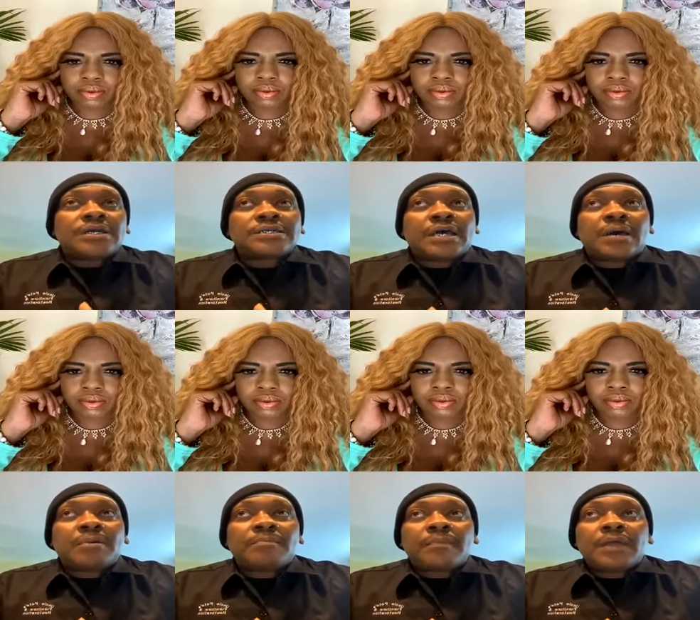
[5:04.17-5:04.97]
Speaker 1: um,
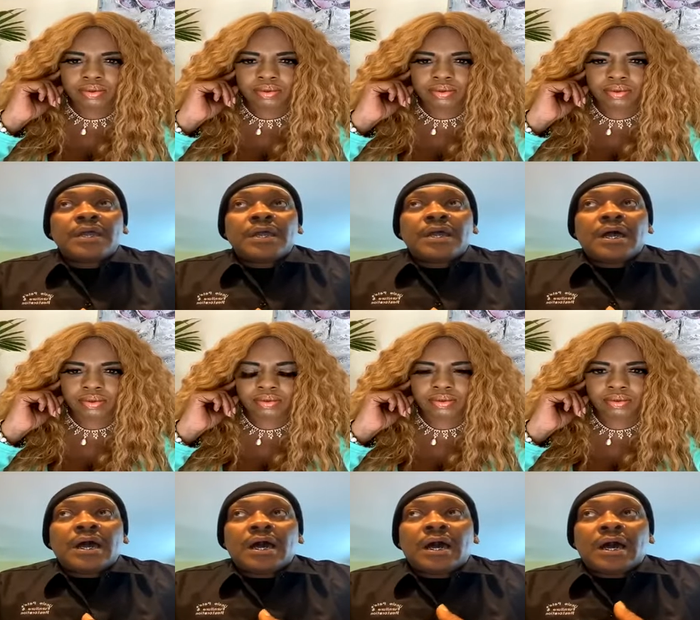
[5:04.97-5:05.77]

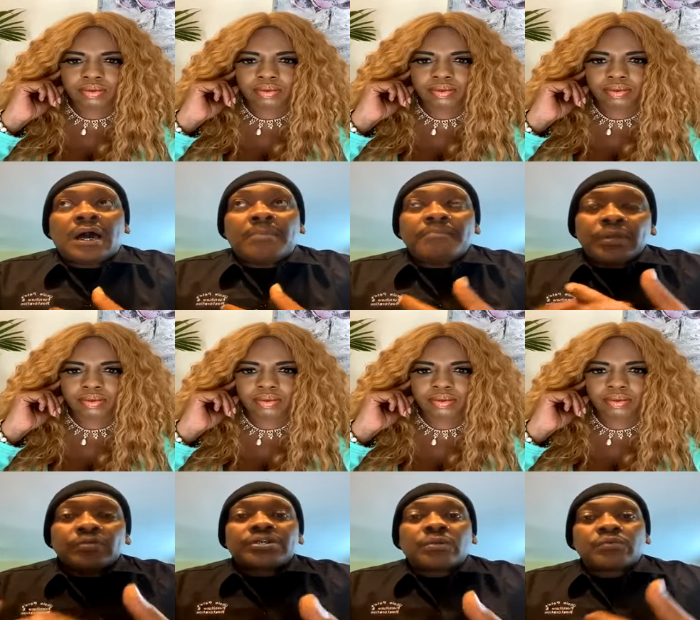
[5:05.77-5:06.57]
uh, music
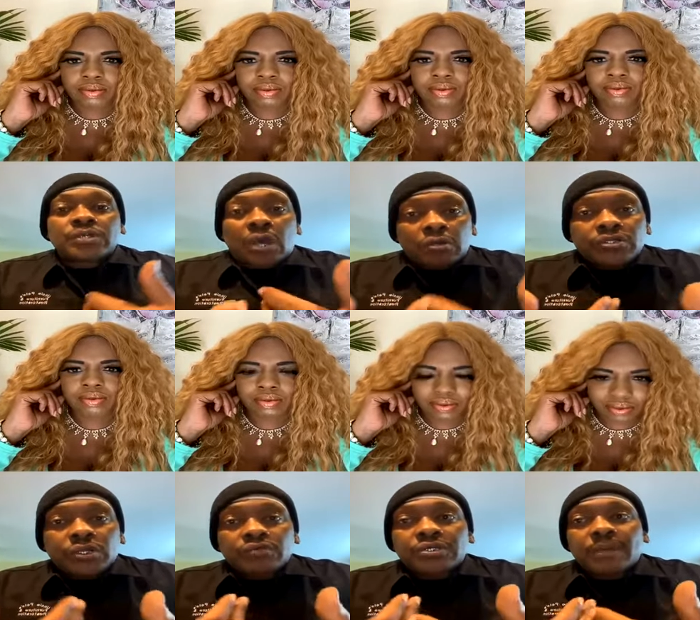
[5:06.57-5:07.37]
was also
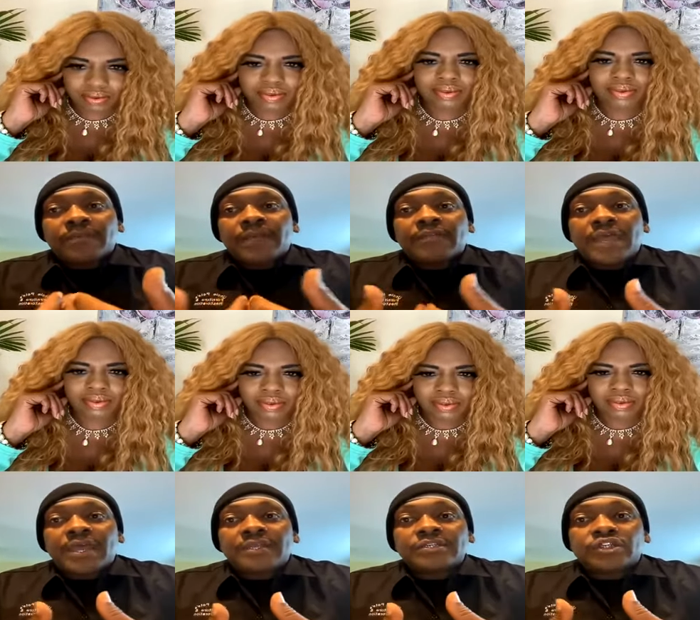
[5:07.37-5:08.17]
something that
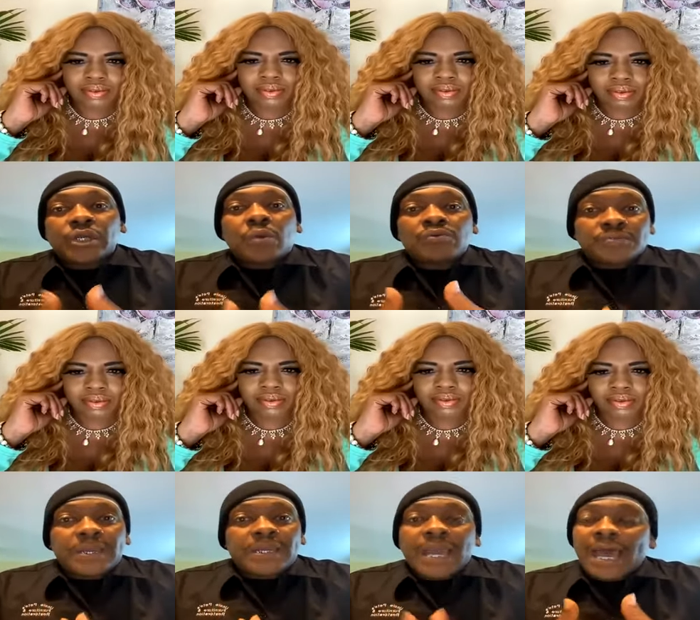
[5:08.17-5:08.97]
chose me.
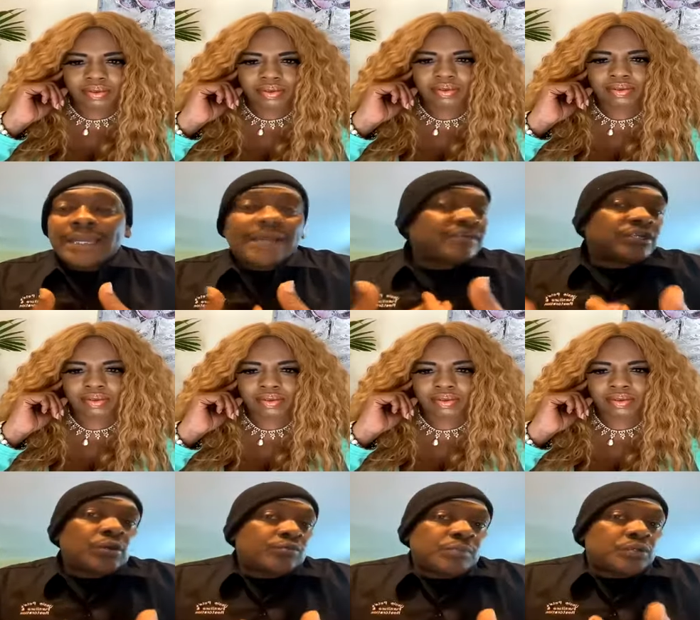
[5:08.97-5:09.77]
I never chose
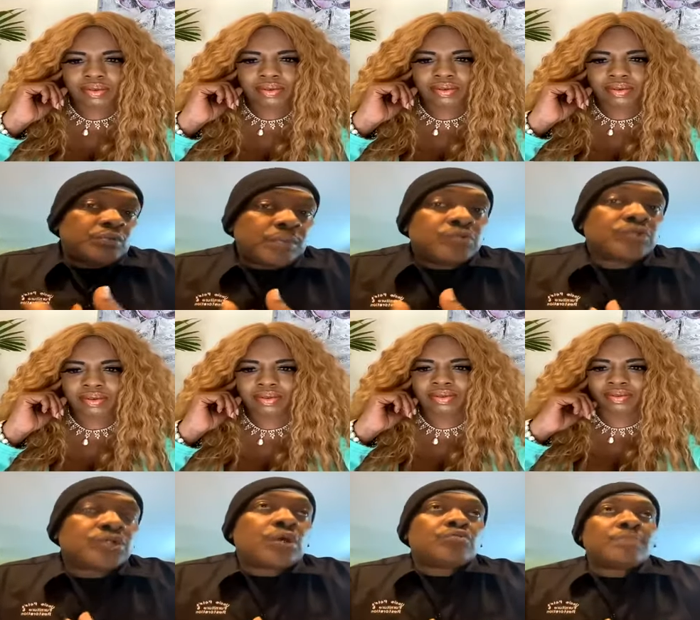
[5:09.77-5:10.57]
music; music chose
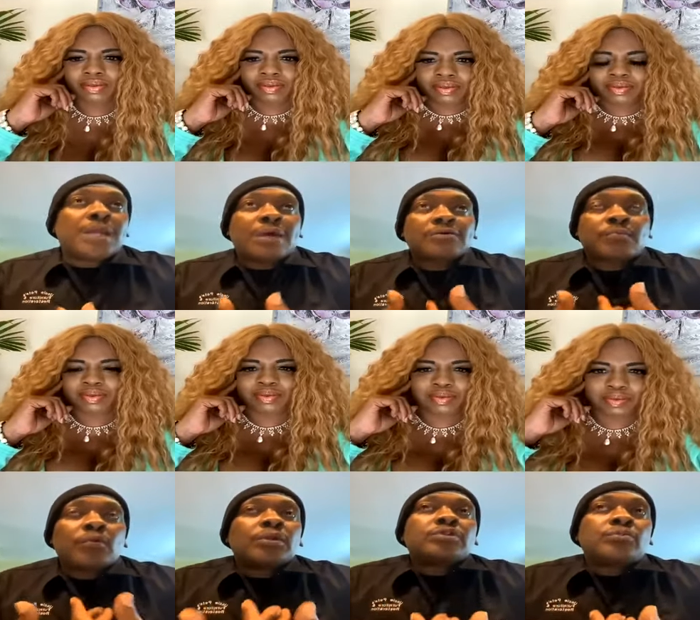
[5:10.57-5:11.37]
me. I was born
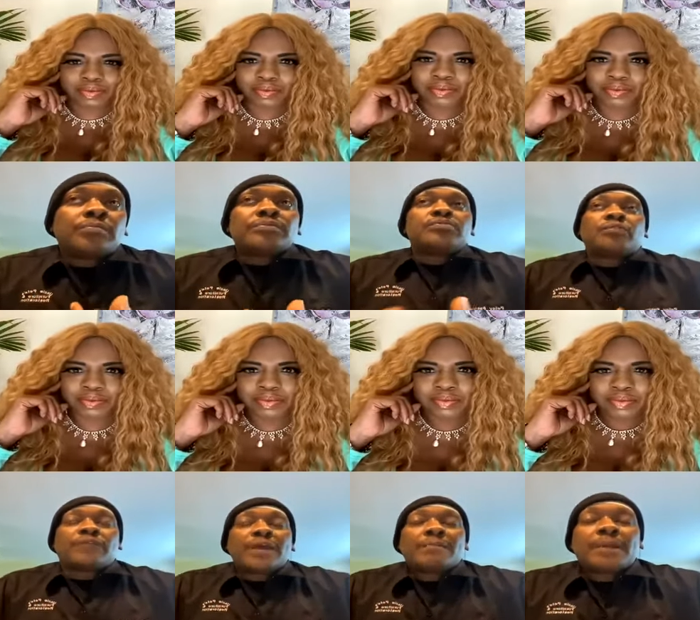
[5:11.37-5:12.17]
into a musical
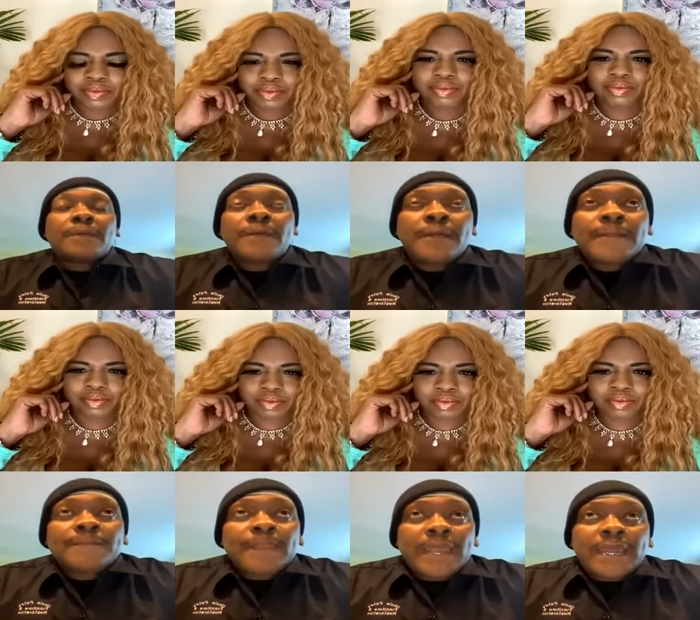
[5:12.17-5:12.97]
family, mm-hmm.
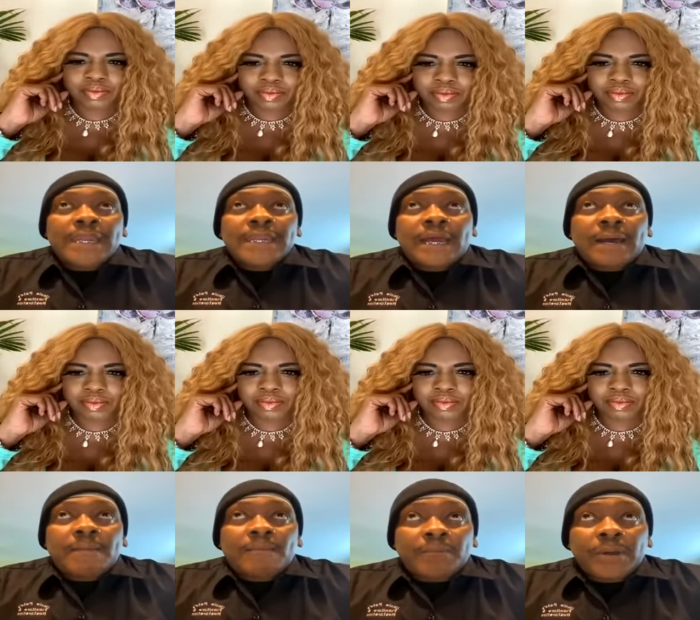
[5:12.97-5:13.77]
and,
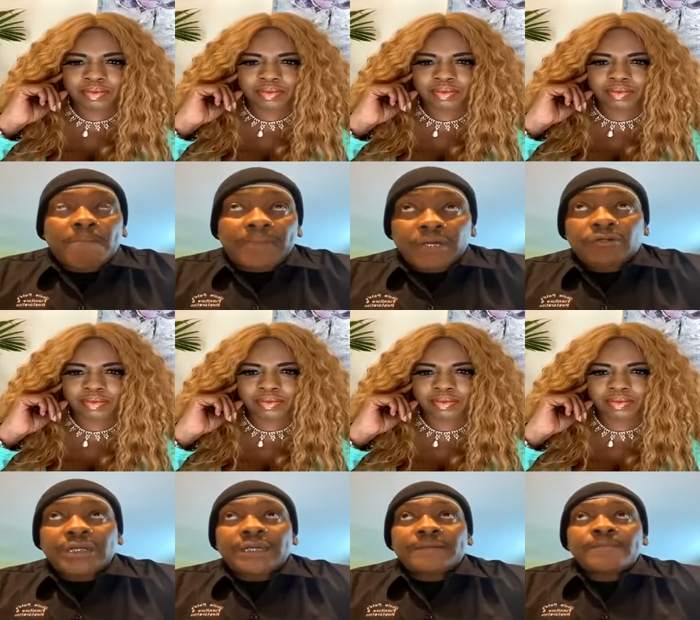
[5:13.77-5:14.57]
but building
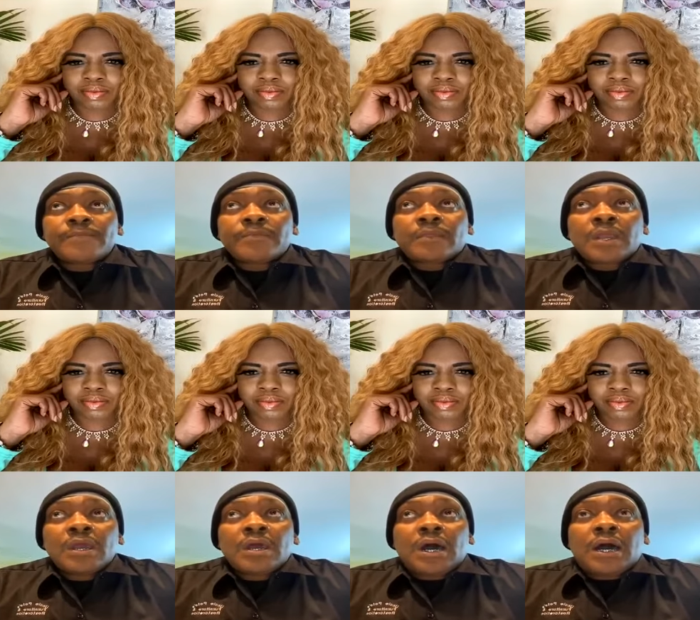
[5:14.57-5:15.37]

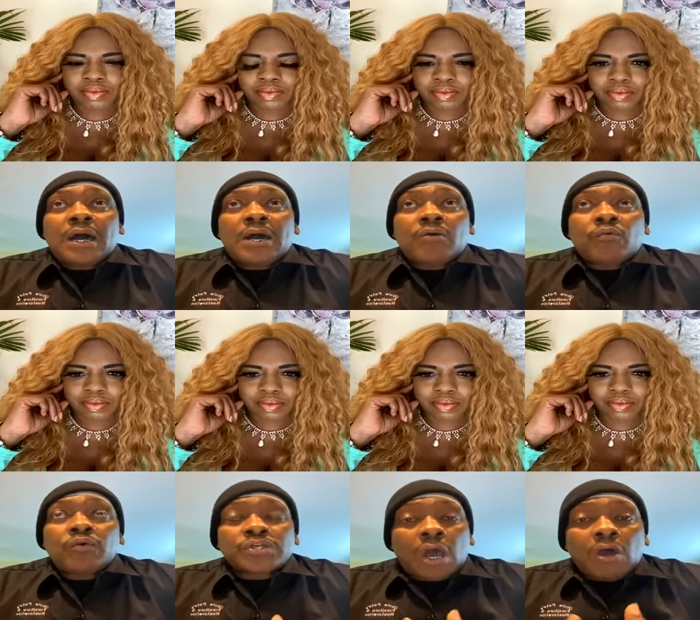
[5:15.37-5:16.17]
uh, was
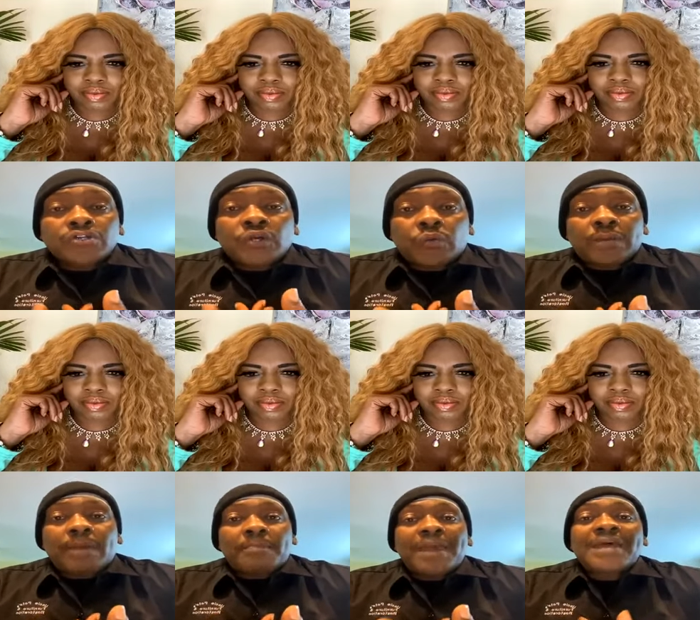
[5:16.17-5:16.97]
also one of my
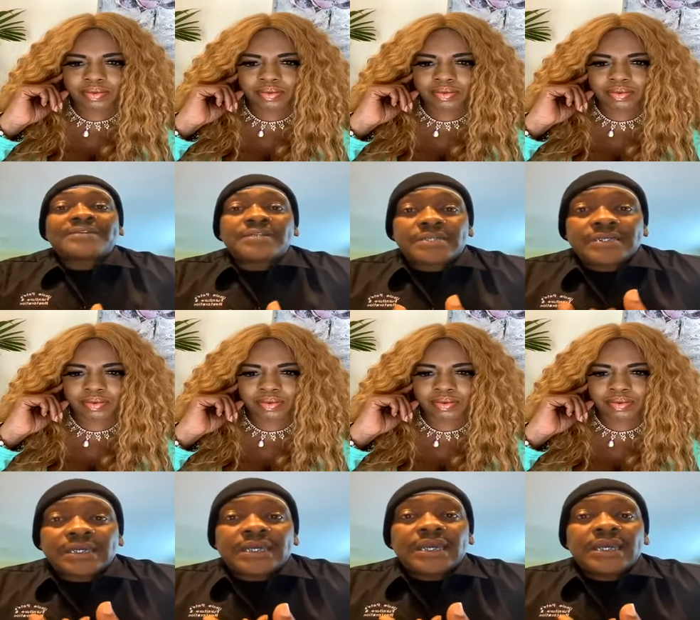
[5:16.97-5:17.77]
passions as a
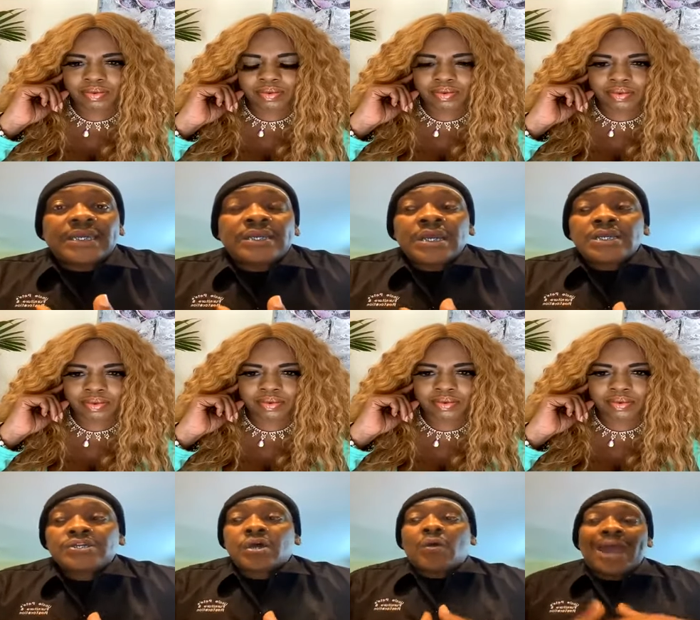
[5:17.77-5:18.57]
kid. So
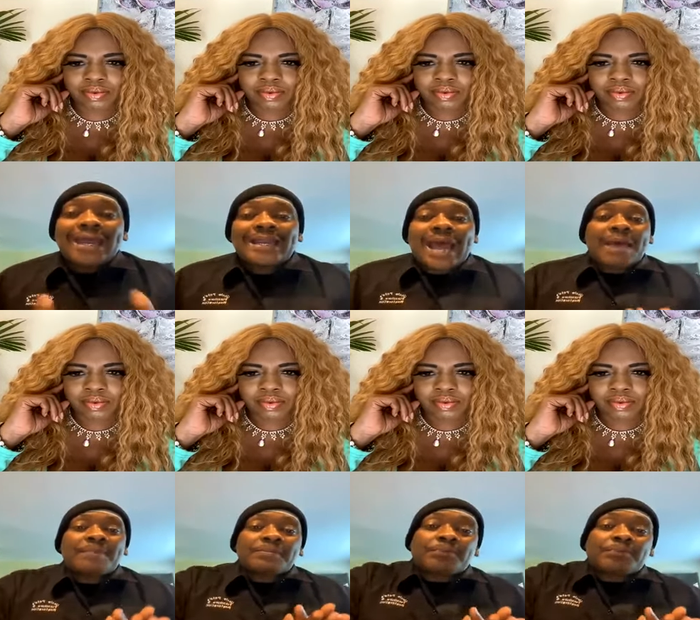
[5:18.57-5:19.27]
had I been pushed